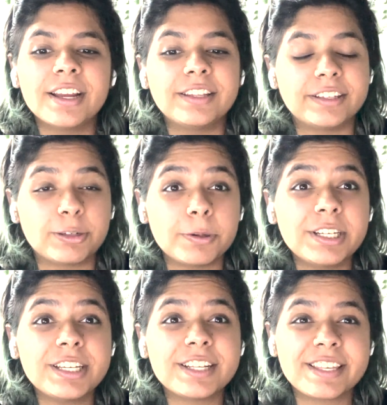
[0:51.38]
The
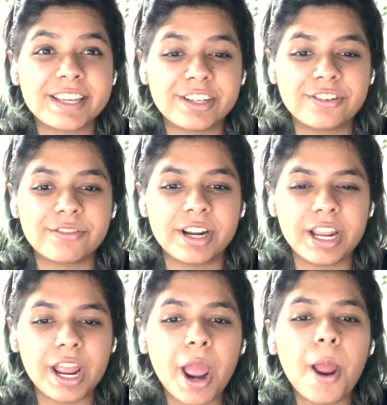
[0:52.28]
20th
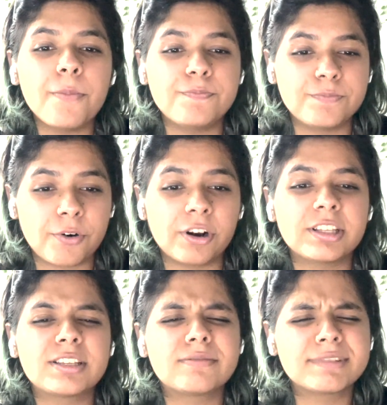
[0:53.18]
century brought
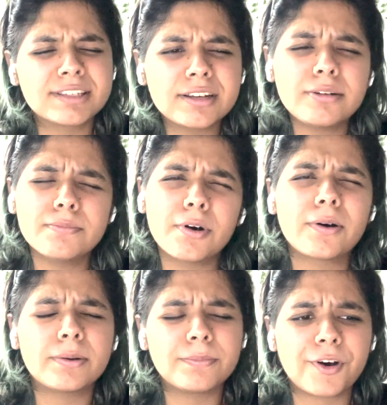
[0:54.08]
still
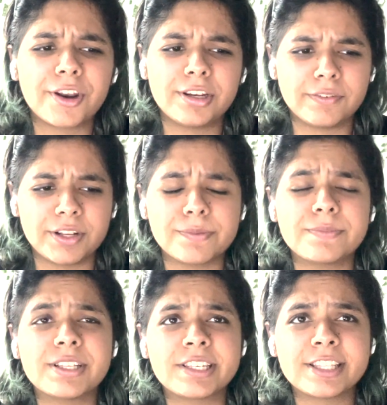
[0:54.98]
more important
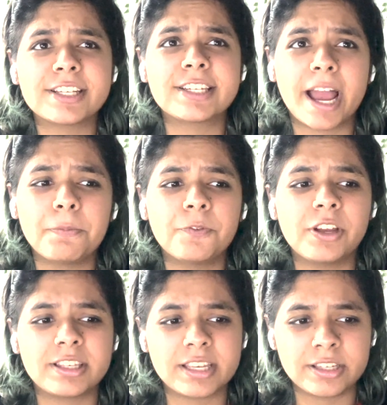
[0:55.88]
developments in the
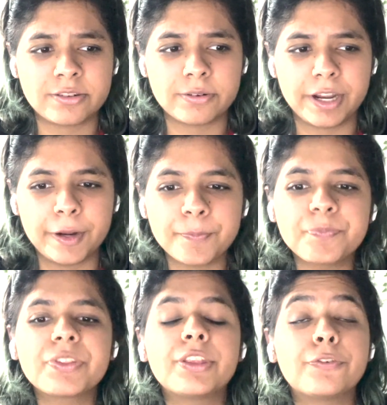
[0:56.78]
typeface history.
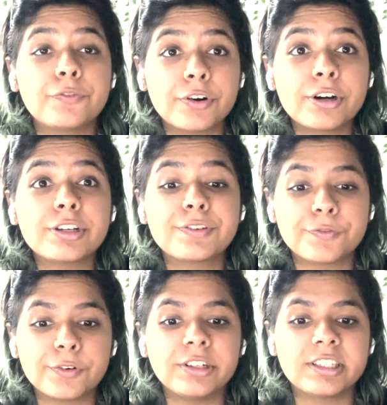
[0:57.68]
The first
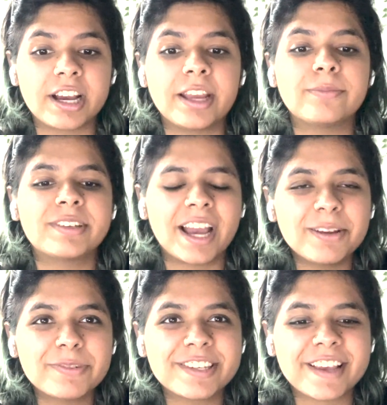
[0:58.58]
full-time
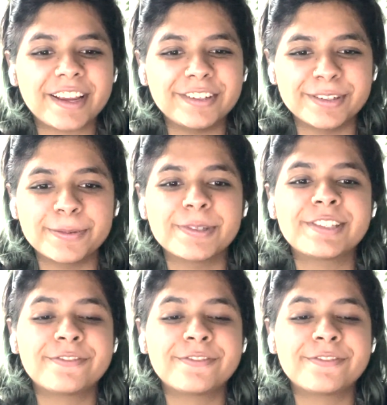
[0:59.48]
type designer was